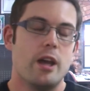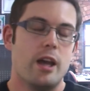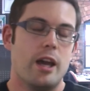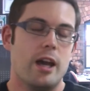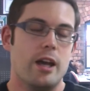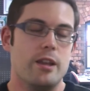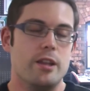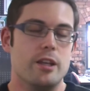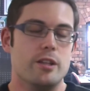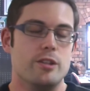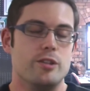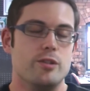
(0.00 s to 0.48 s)

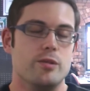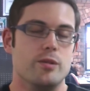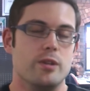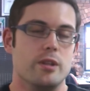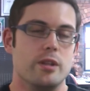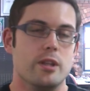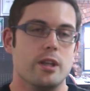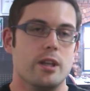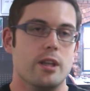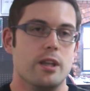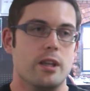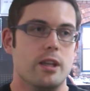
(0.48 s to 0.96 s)
and then
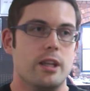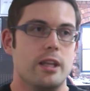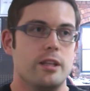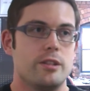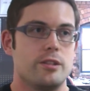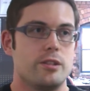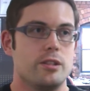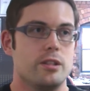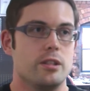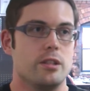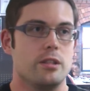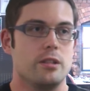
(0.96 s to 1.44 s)
doing
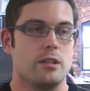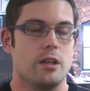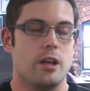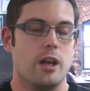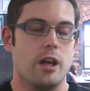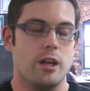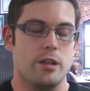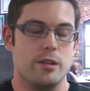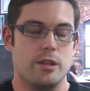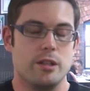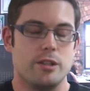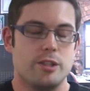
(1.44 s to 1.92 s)

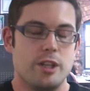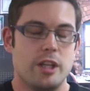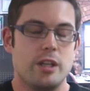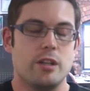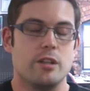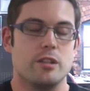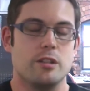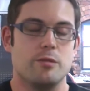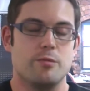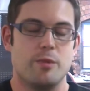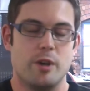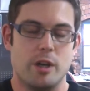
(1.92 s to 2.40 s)
the
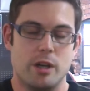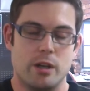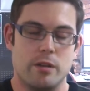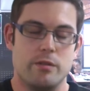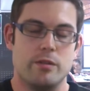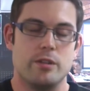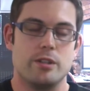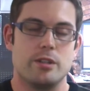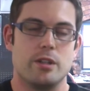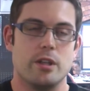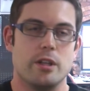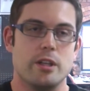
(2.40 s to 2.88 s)
second part of
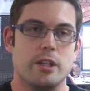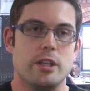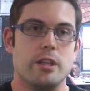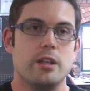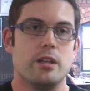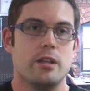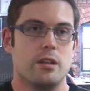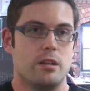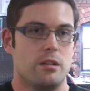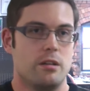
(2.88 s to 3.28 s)
the study